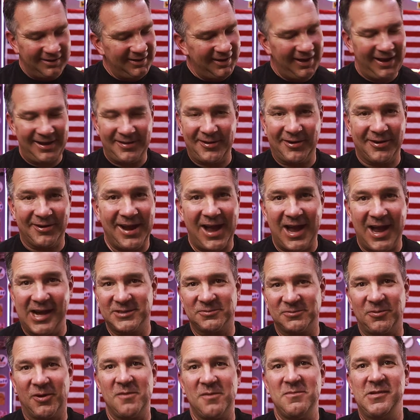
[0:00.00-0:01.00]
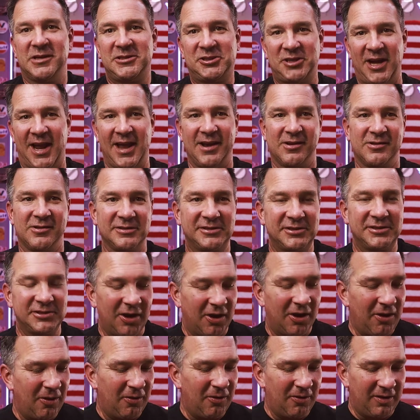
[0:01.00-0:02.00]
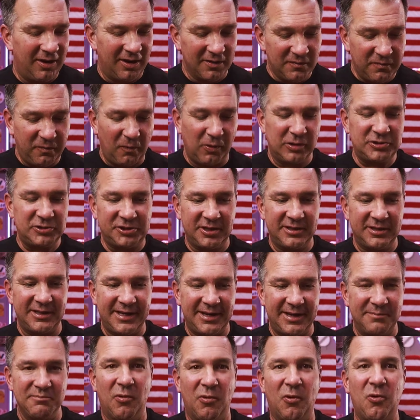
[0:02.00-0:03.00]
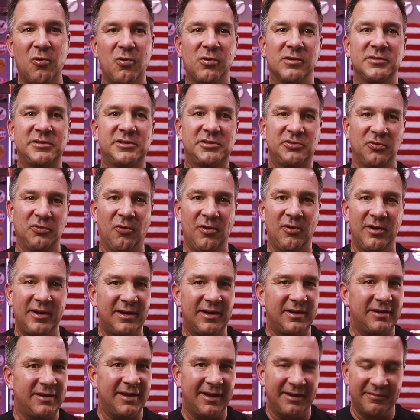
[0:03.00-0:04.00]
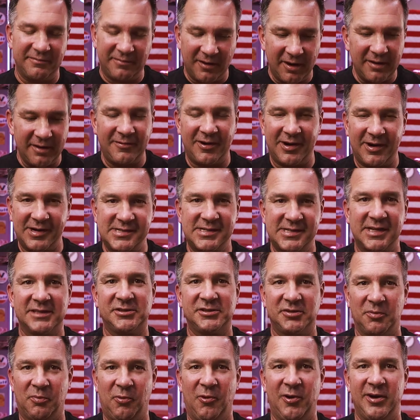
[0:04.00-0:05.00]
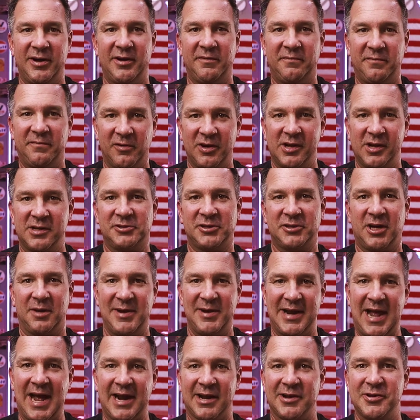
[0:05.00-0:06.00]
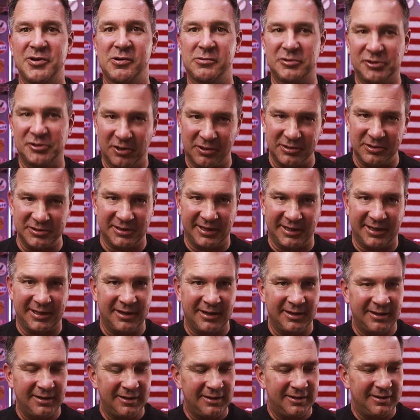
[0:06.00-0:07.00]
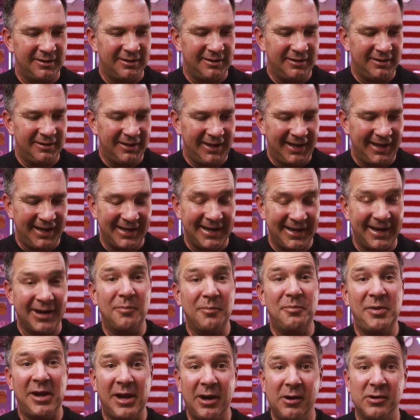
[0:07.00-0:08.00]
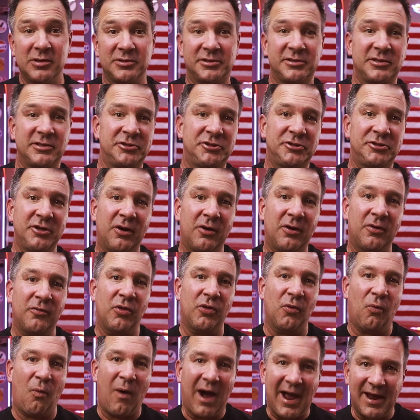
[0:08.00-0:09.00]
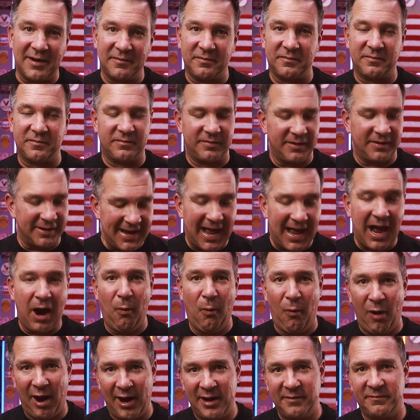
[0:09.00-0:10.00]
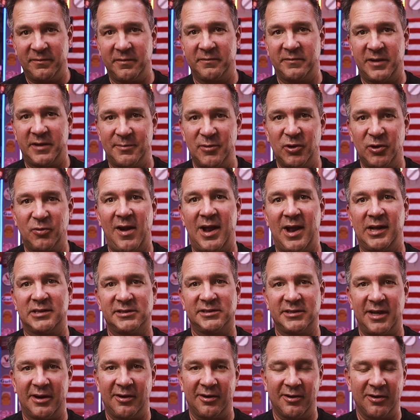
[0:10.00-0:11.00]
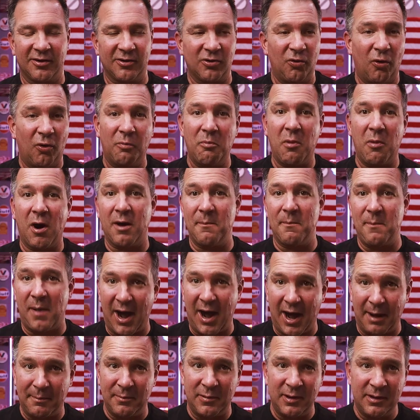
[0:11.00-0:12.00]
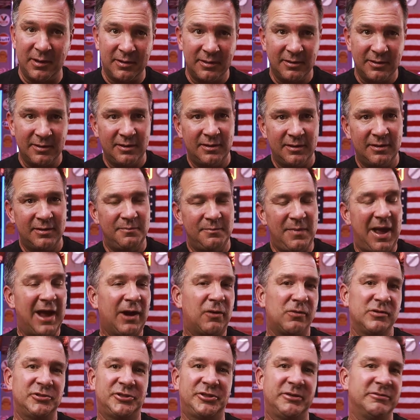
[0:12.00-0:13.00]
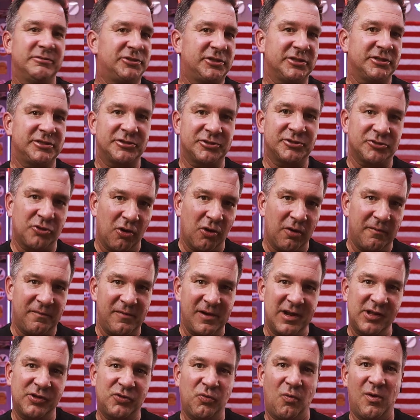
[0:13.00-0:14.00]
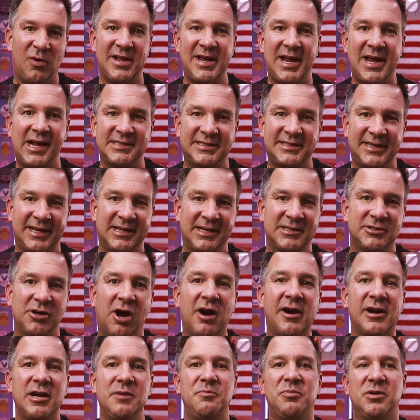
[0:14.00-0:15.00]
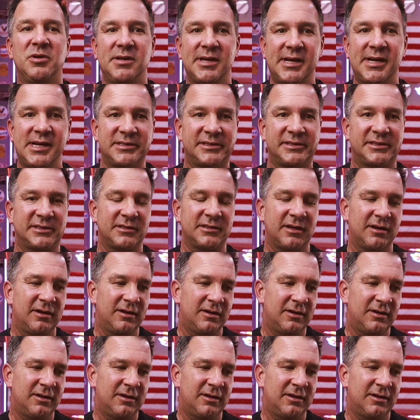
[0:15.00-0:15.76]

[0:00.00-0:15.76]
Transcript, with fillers: Hey there guys, welcome to the channel. So unfortunately, more sordid and very, very disappointed footage coming out of New Jersey. And it appears to show the wife, the now wife of Democrat Senator Gold Bar Bob, back when she was just his girlfriend in 2018, talking to police